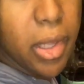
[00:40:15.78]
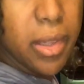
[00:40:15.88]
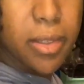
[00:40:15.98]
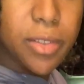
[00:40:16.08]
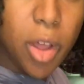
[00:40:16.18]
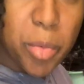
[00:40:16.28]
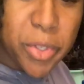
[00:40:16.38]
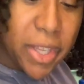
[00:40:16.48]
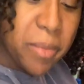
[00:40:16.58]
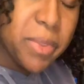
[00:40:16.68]
It's
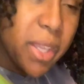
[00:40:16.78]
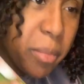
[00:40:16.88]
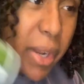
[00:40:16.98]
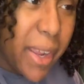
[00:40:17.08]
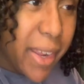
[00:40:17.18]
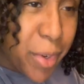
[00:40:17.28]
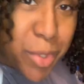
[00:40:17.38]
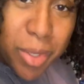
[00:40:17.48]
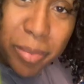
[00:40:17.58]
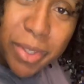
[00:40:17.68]
almost empty, but I hear
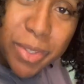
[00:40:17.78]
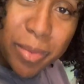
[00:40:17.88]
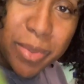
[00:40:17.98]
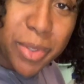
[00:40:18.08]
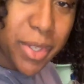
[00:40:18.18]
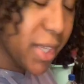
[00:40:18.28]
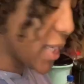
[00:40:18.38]
something, so I'm still gonna